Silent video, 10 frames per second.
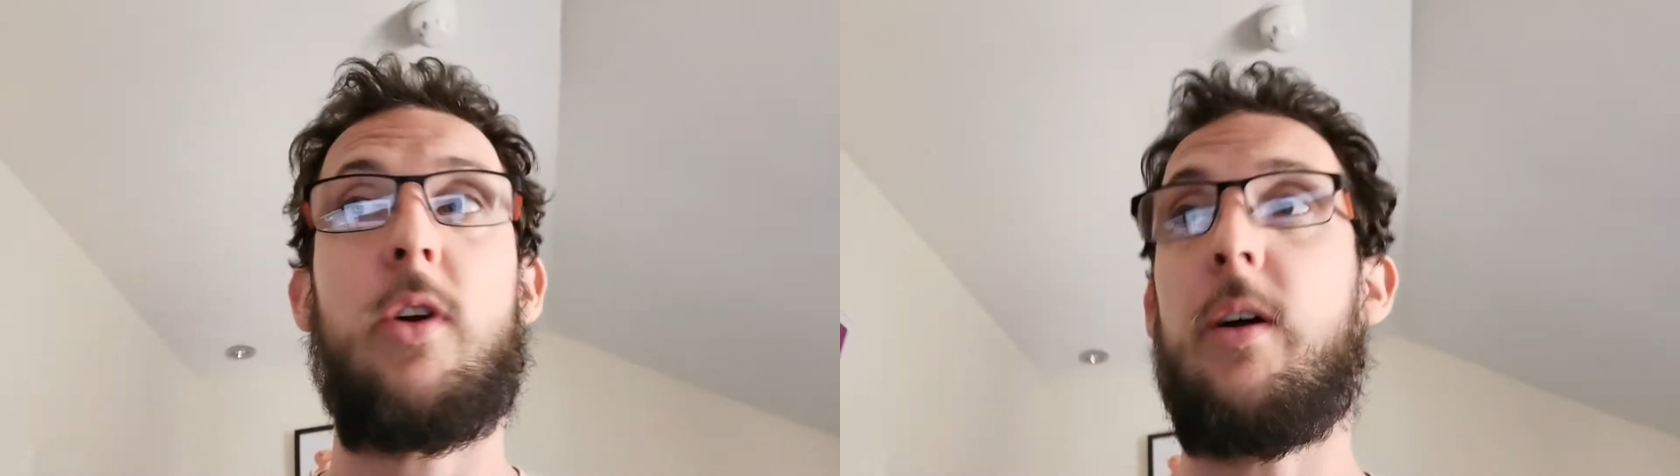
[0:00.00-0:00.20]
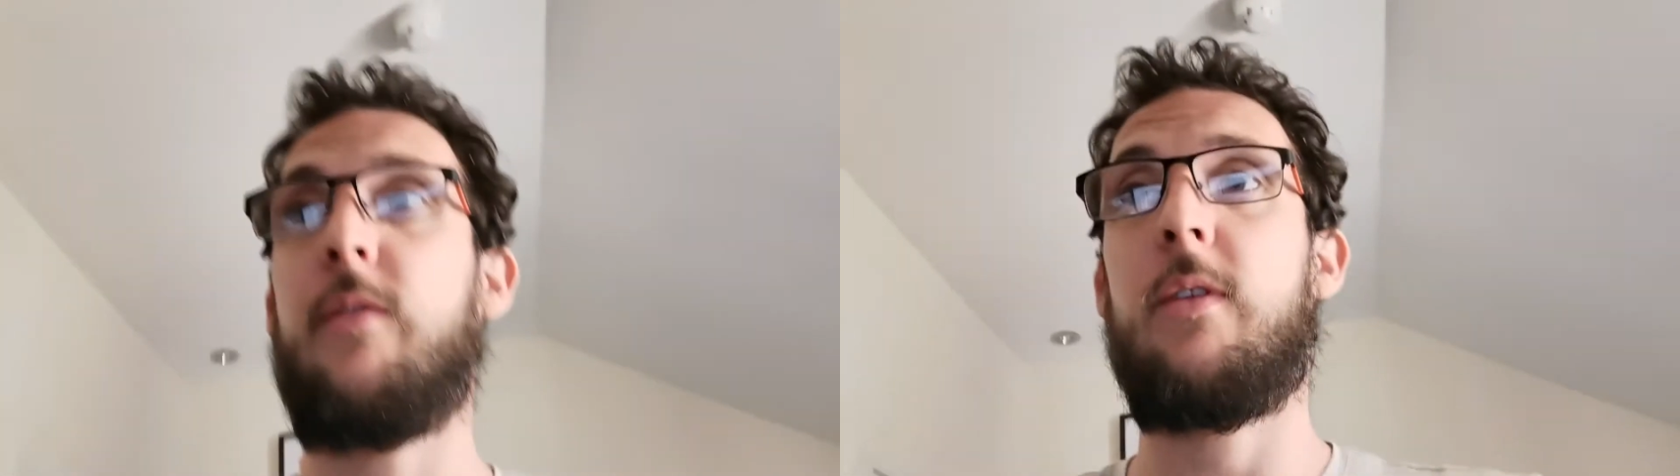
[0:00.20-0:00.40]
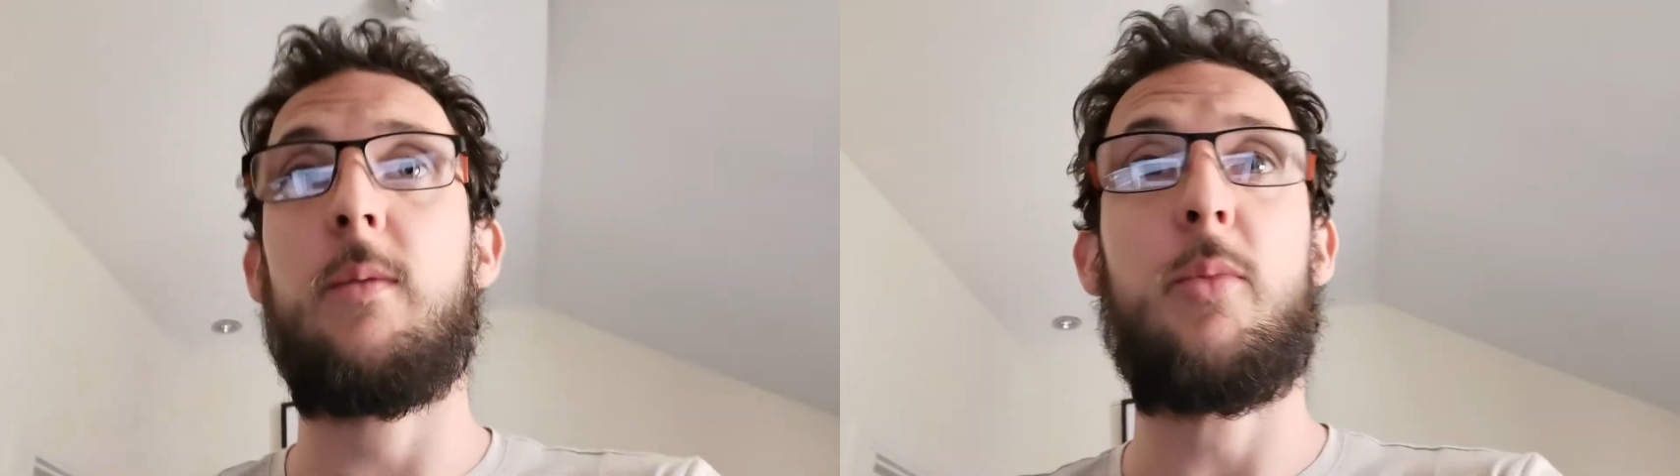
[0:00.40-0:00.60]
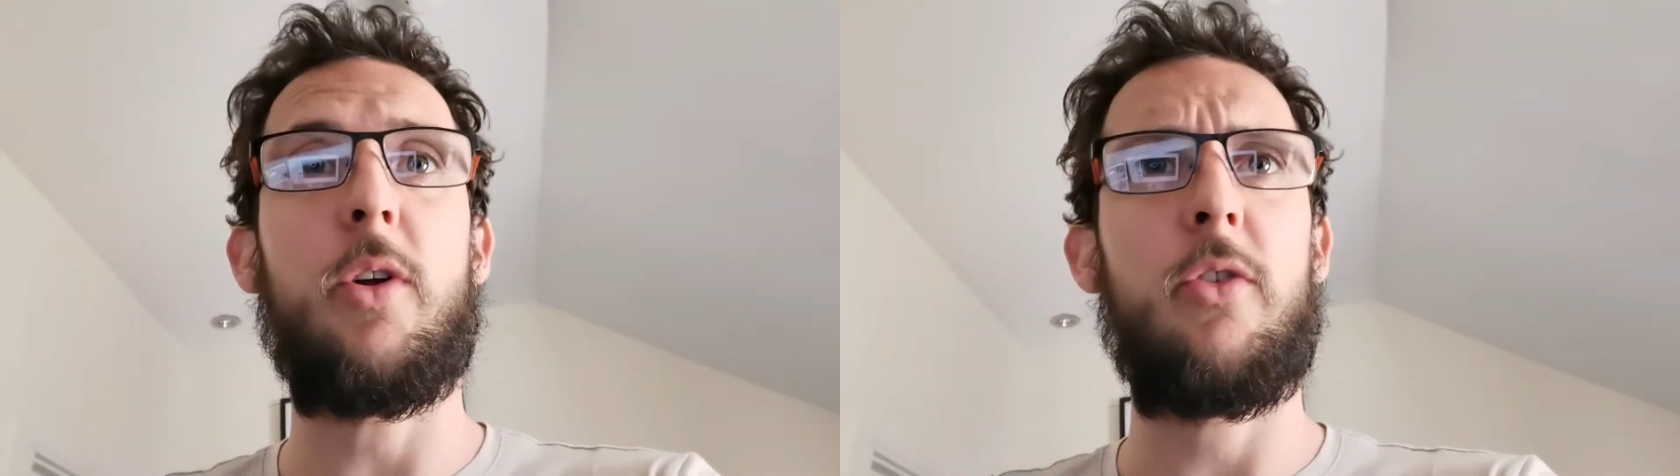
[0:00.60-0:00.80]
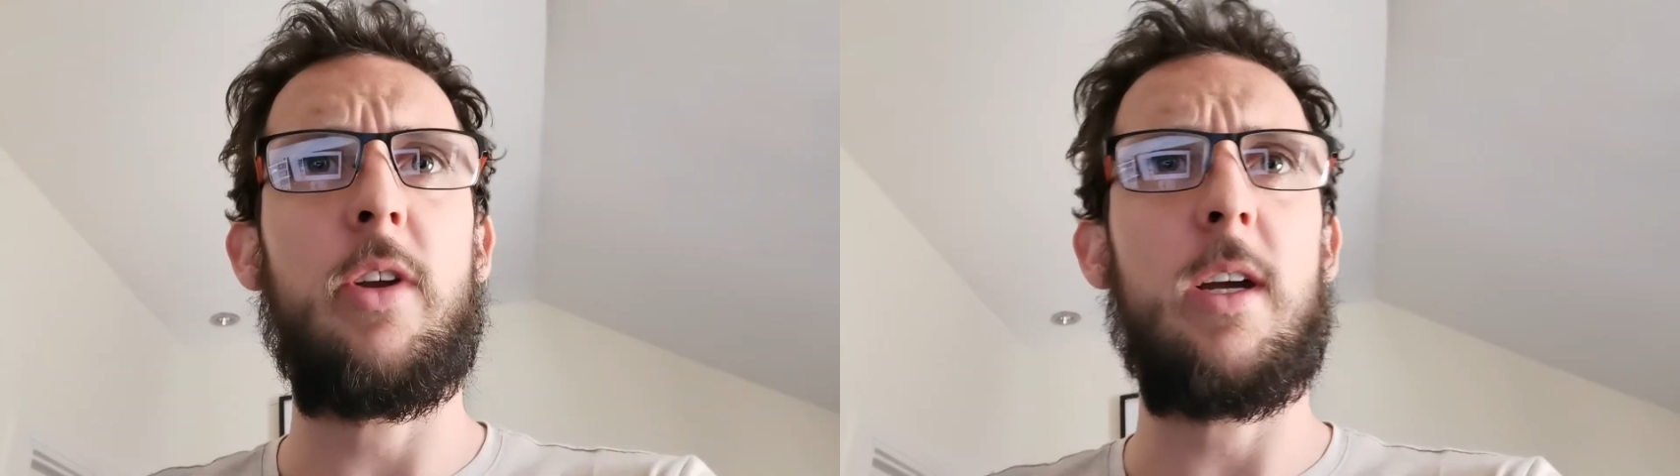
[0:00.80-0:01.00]
Travel
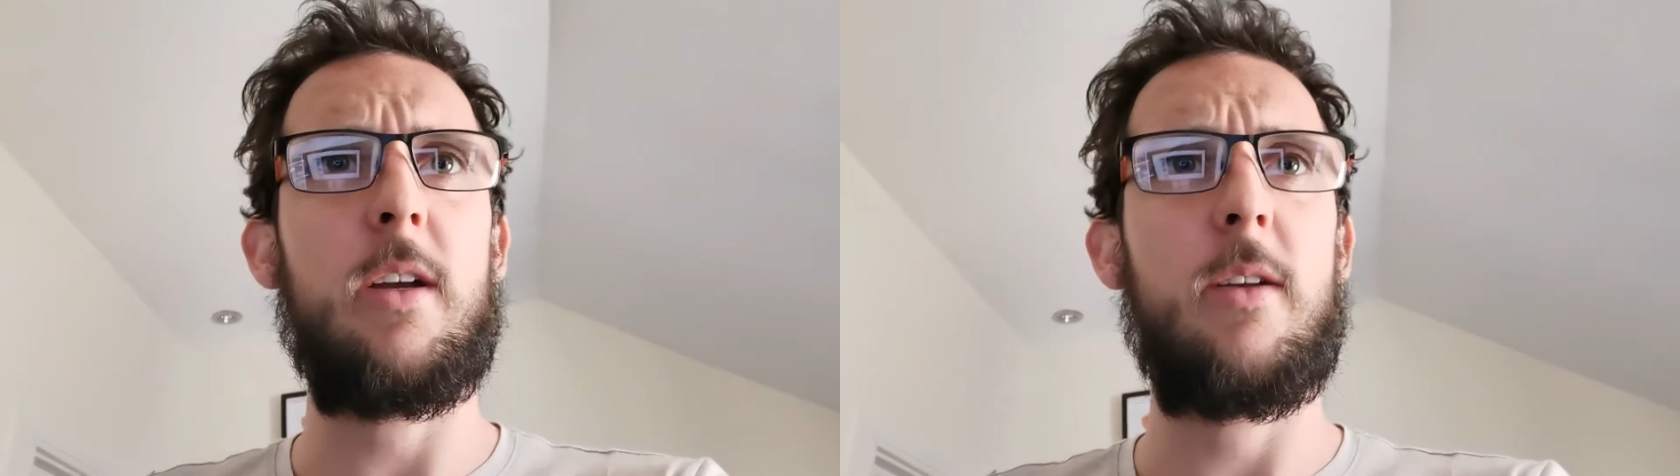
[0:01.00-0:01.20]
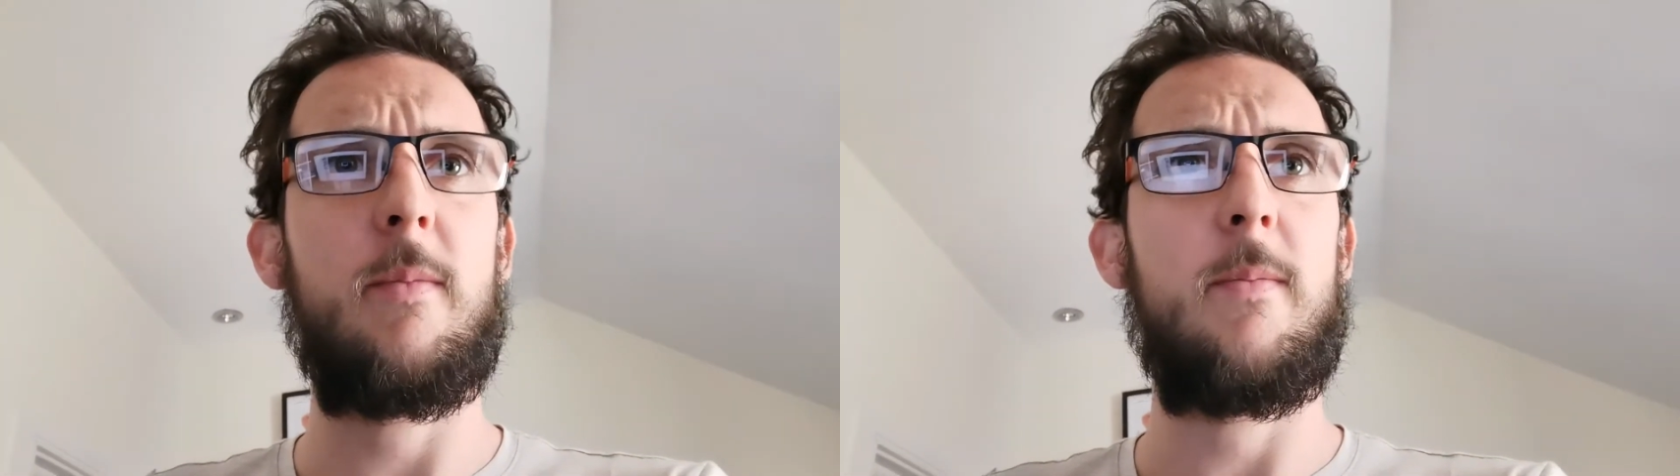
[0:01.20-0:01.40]
Project.